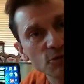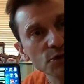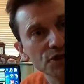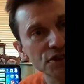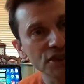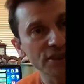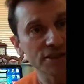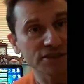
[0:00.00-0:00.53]
which
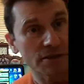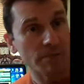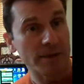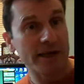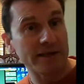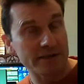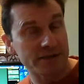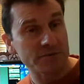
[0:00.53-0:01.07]
is
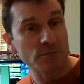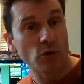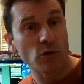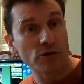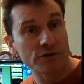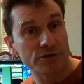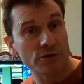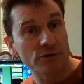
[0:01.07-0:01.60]
about as small
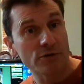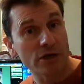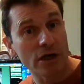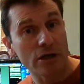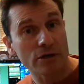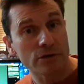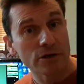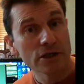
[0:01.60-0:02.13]
as it will
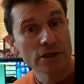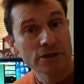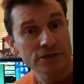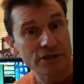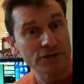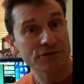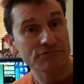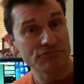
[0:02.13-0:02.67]
go. So
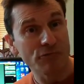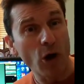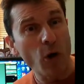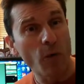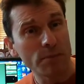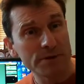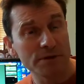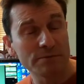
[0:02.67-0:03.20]
it's
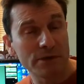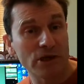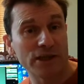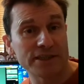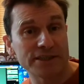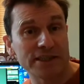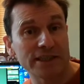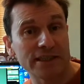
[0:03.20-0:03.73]

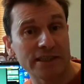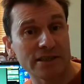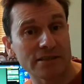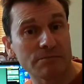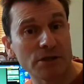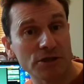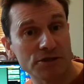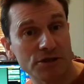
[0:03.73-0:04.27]
optimising it as
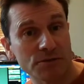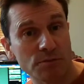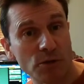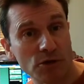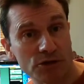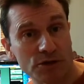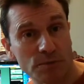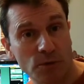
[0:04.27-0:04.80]
much as
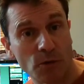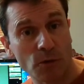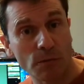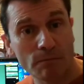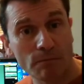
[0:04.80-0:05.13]
possible.